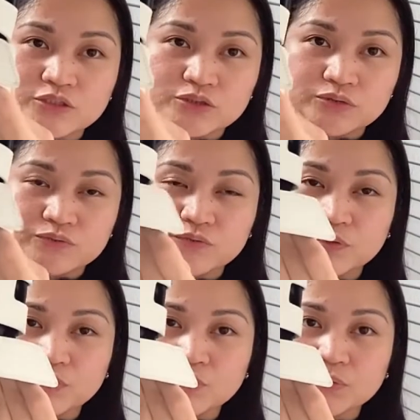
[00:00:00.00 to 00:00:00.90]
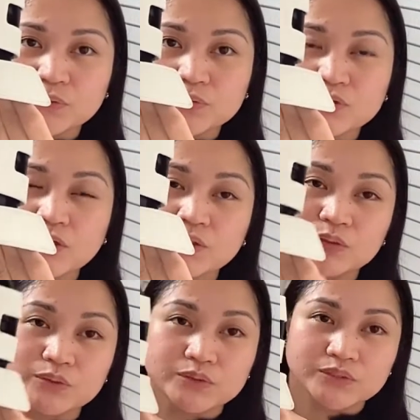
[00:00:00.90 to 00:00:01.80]
So for those
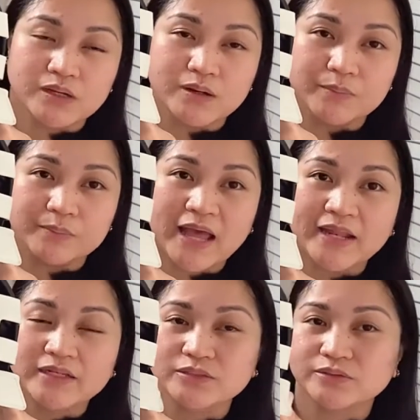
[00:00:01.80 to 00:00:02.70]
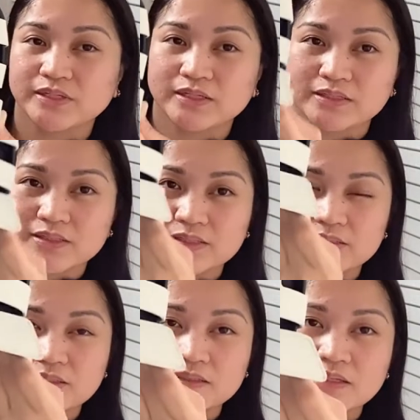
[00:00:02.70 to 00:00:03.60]
who's planning to get
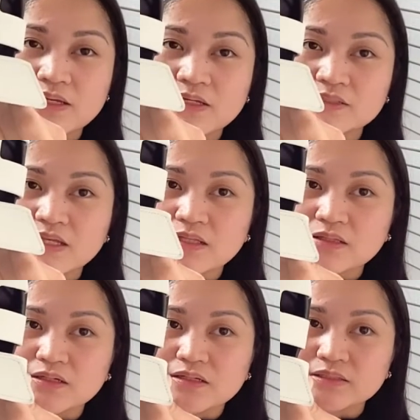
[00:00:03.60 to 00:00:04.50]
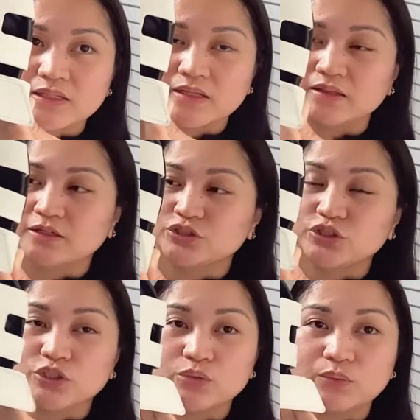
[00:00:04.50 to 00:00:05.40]
this sandals and not
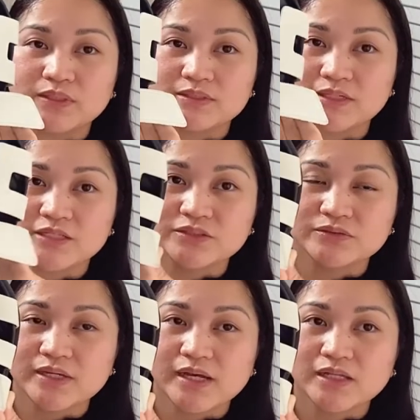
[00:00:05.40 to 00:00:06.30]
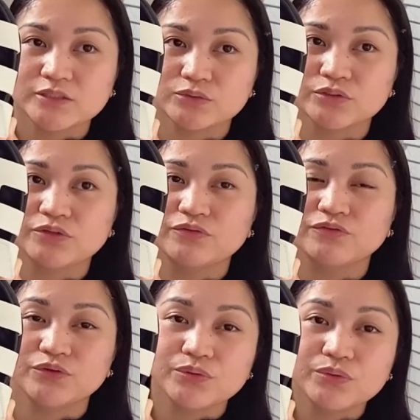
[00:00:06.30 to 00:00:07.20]
sure what size to get, so if
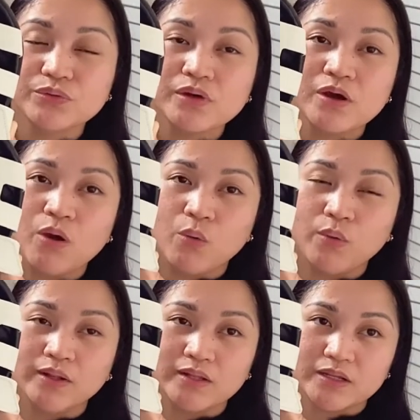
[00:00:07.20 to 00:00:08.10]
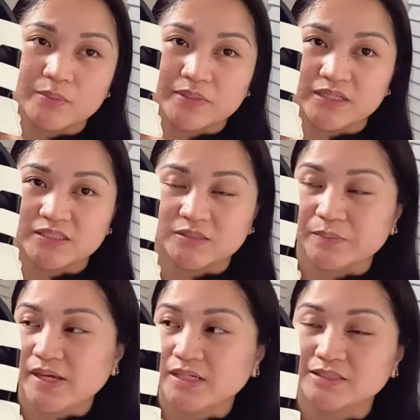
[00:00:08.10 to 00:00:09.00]
you want a little bit of
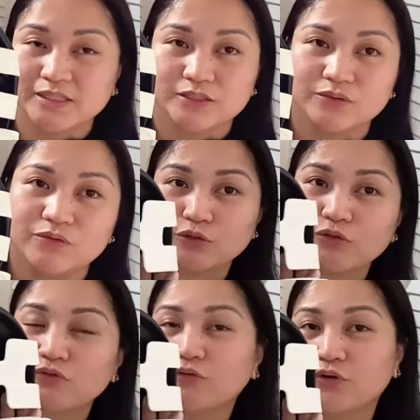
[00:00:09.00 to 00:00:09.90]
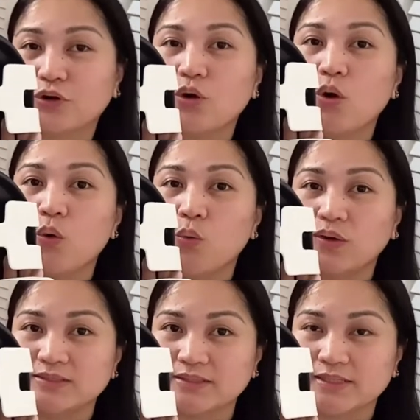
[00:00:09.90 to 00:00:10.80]
space, then you can go for
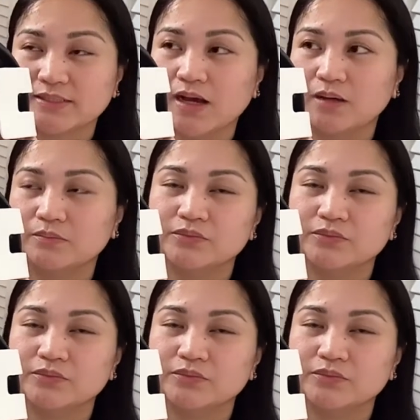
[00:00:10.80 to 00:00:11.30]
one size up.